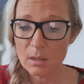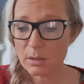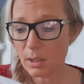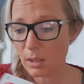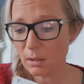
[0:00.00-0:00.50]

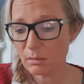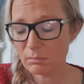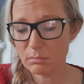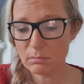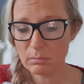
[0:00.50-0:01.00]
So
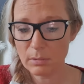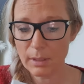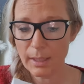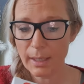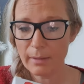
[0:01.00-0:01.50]

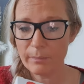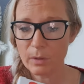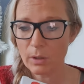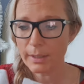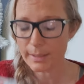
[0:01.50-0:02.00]
yeah,
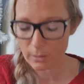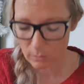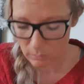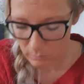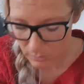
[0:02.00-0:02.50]

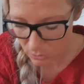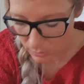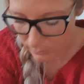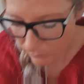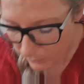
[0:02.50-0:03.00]
ideal
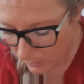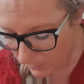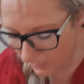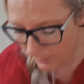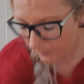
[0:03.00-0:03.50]
stocking filler
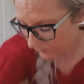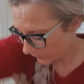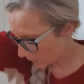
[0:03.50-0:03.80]
there.